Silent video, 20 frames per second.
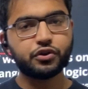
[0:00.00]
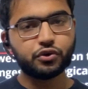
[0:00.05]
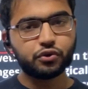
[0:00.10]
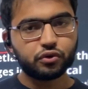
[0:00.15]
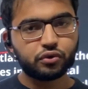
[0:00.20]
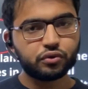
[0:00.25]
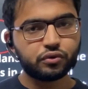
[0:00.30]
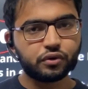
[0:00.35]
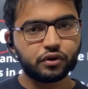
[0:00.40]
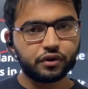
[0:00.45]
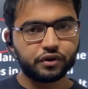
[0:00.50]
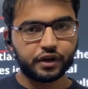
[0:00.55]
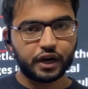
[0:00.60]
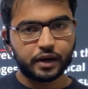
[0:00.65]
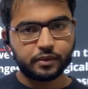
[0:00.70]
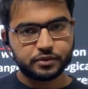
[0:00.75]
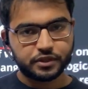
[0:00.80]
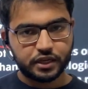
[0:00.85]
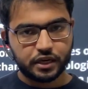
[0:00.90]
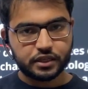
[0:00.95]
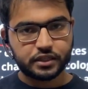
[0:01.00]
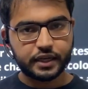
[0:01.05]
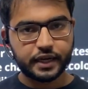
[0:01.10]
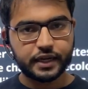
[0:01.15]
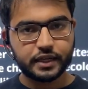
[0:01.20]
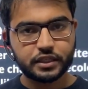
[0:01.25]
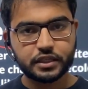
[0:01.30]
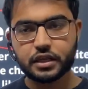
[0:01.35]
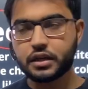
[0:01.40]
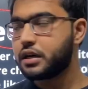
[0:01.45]
2 Ramsar
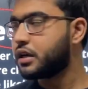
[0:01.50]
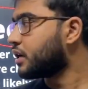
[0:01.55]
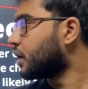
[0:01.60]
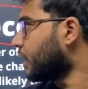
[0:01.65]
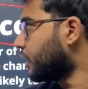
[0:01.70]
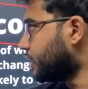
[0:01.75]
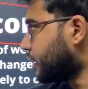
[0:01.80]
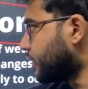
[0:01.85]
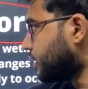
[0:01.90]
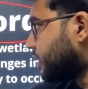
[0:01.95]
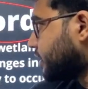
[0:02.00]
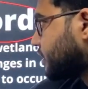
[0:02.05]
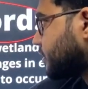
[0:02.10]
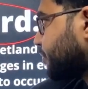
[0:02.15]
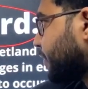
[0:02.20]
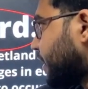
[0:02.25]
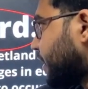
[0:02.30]
sites under this